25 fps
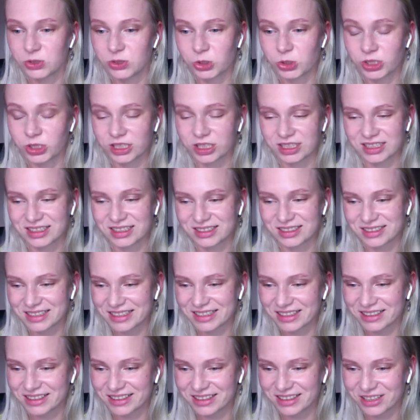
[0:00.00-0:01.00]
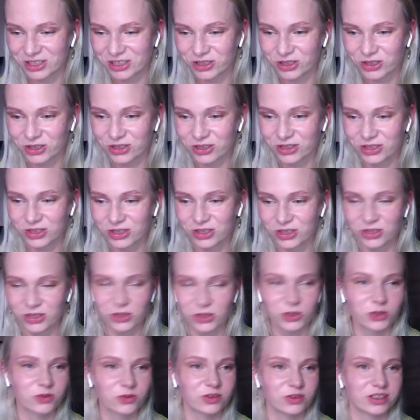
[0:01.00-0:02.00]
you joined.
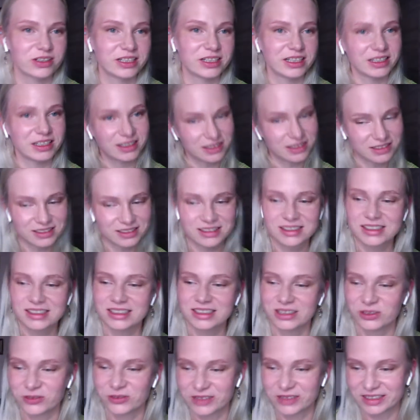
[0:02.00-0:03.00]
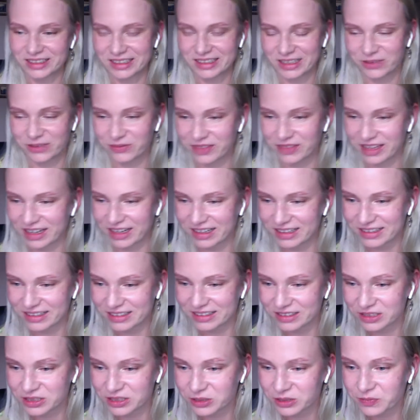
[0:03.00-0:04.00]
You're very welcome
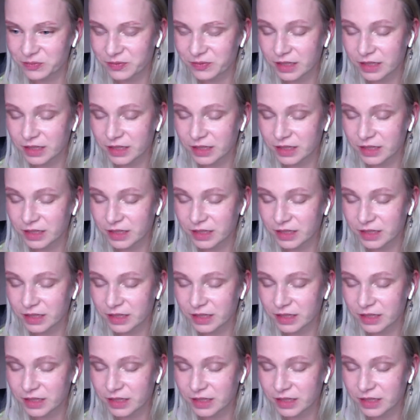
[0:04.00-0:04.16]
there.